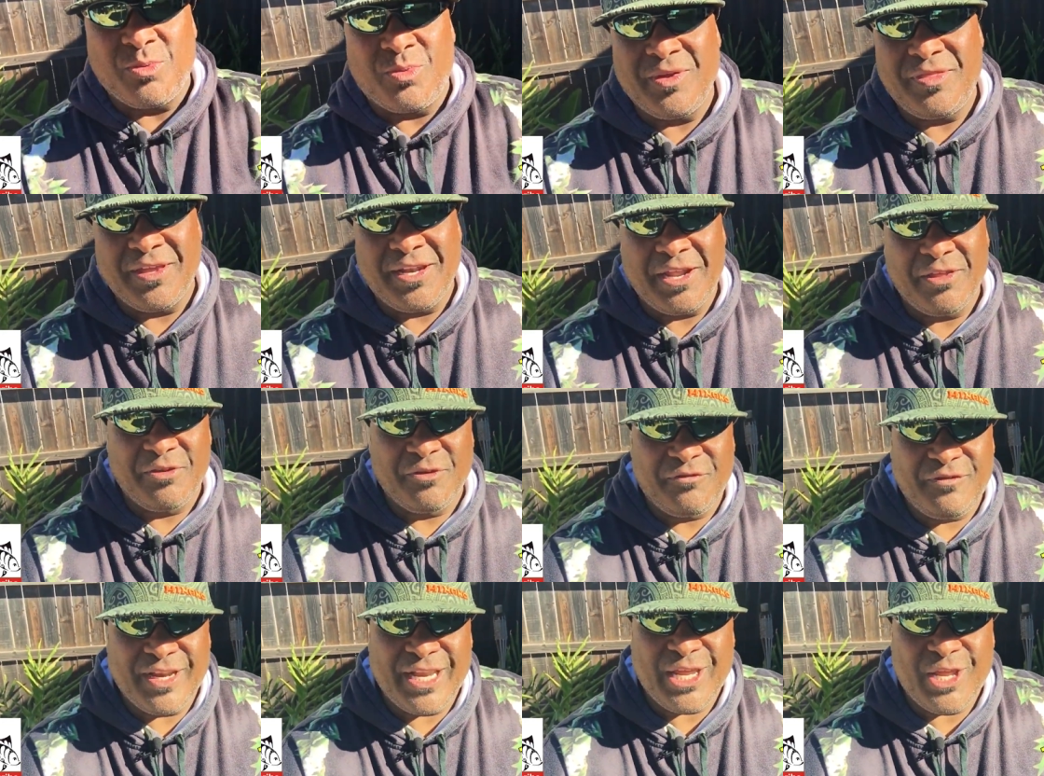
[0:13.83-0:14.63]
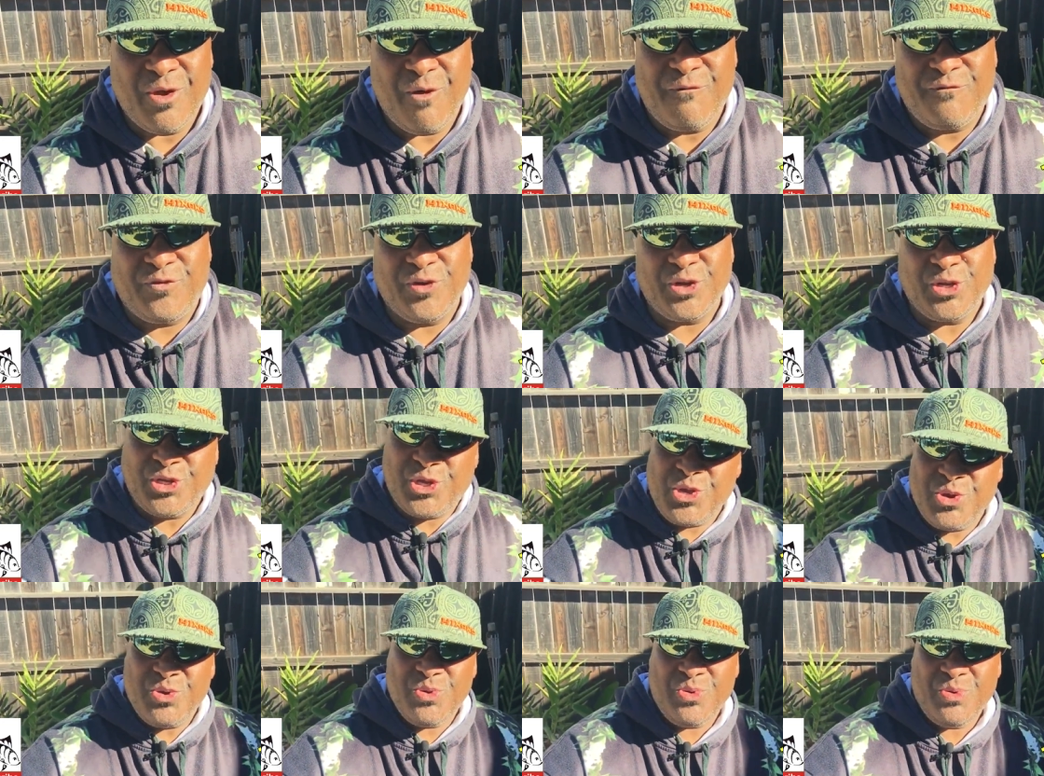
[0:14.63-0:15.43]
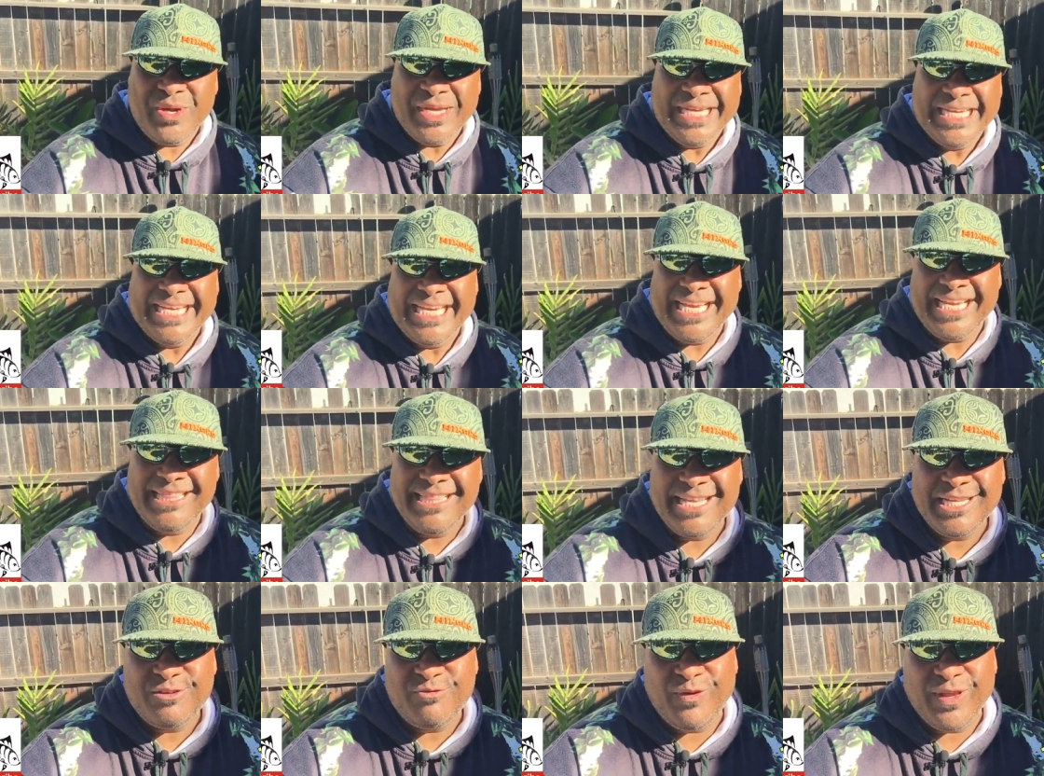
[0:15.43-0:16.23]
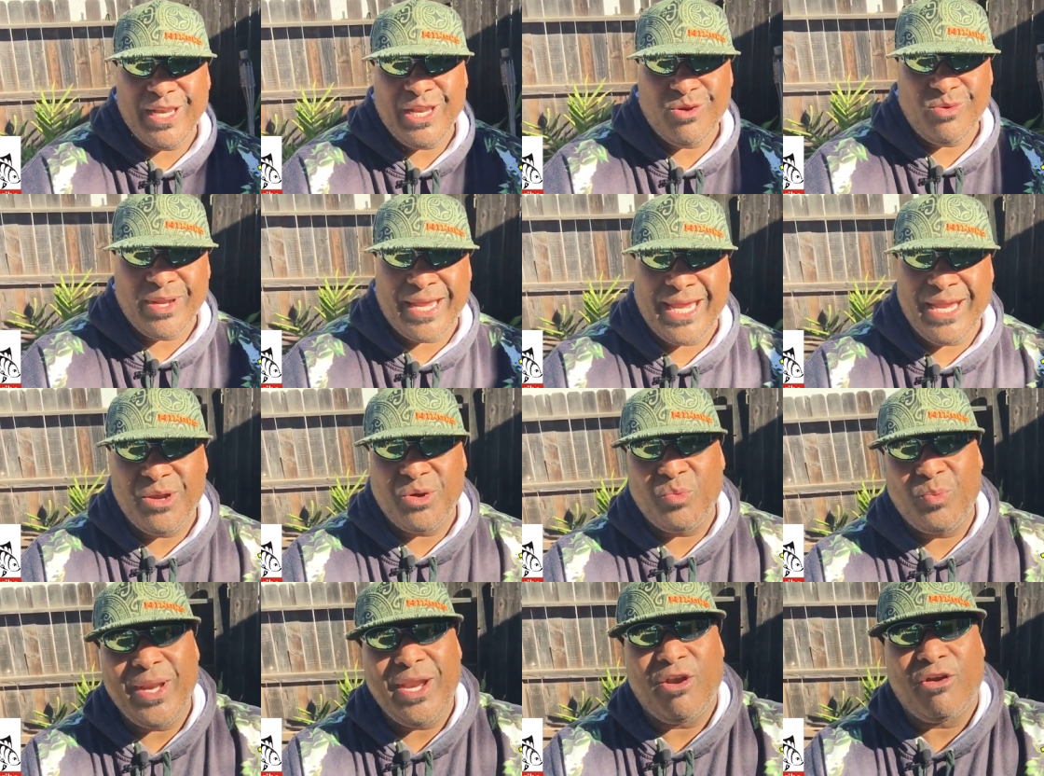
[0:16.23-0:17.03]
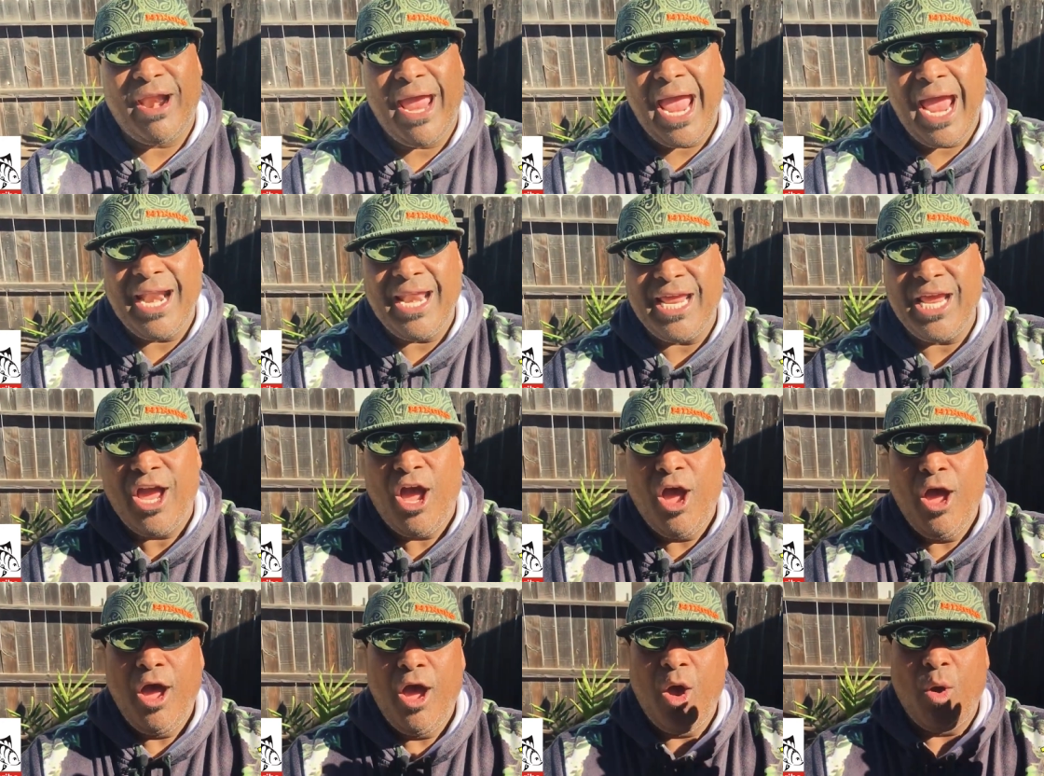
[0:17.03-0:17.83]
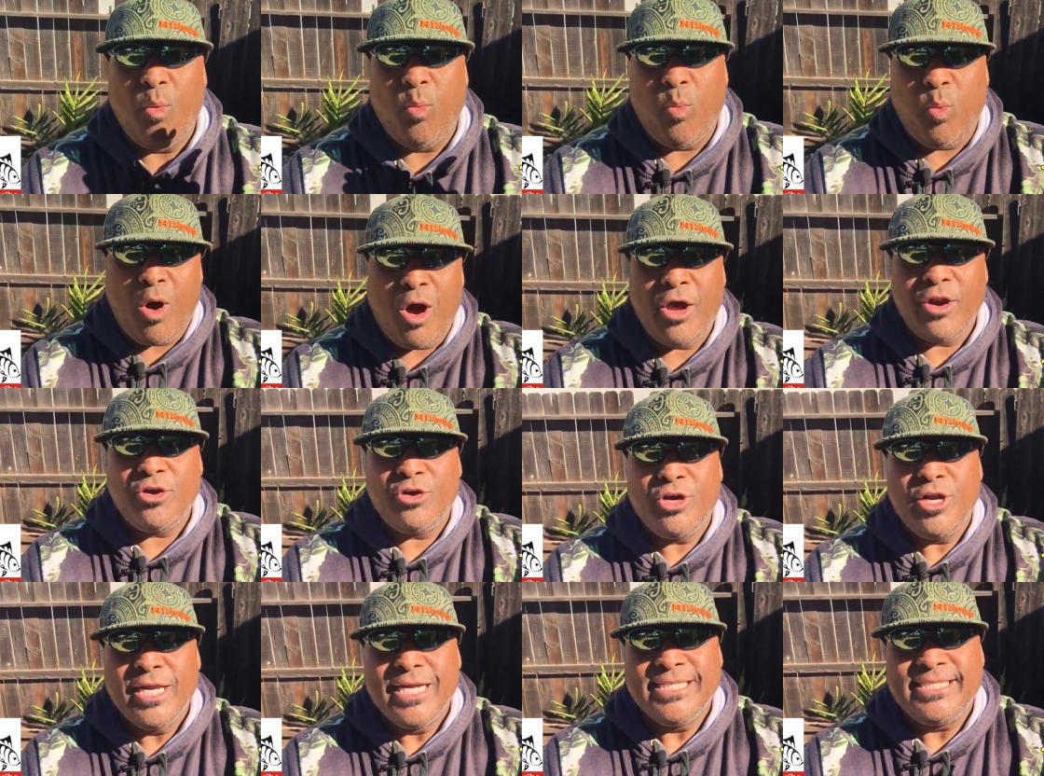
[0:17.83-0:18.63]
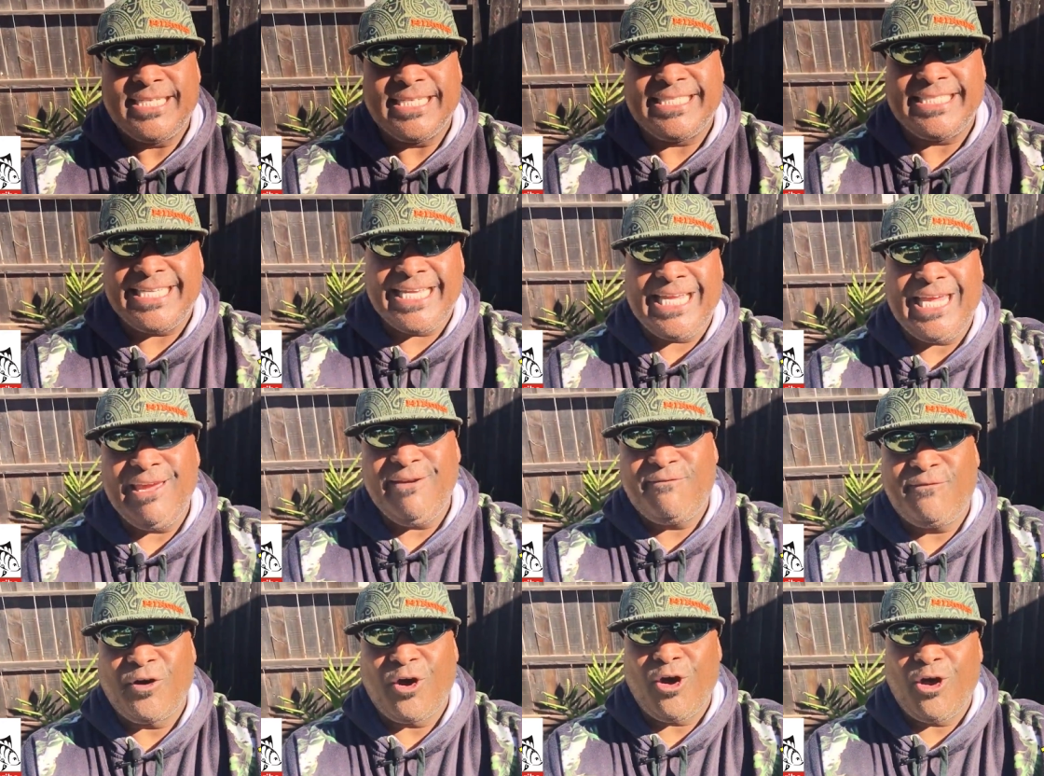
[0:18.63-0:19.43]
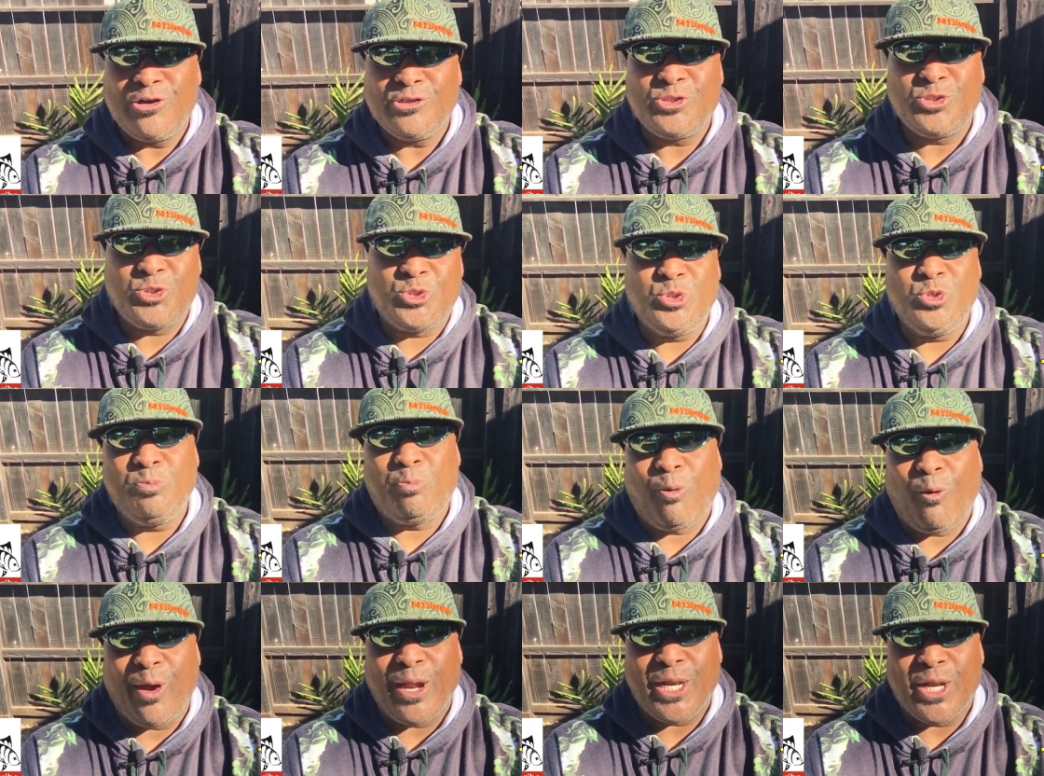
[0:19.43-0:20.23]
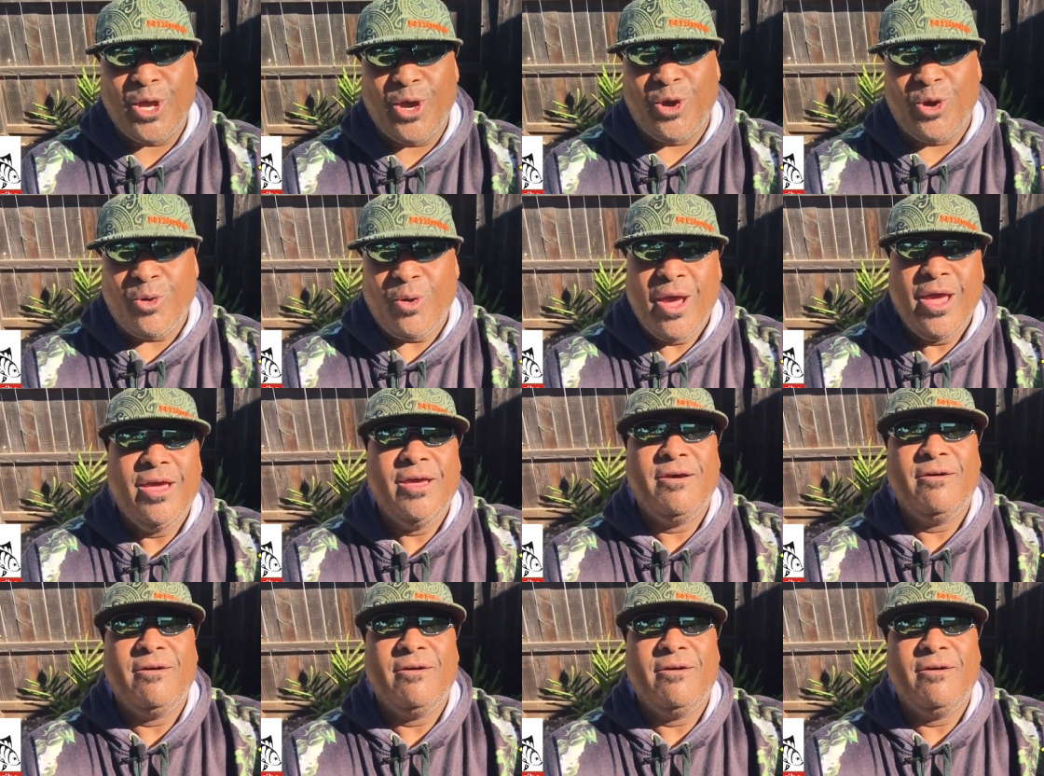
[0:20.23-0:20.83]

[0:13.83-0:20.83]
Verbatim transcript: with another video for you. In this video, here we are adding water to Tiki Falls 2.0.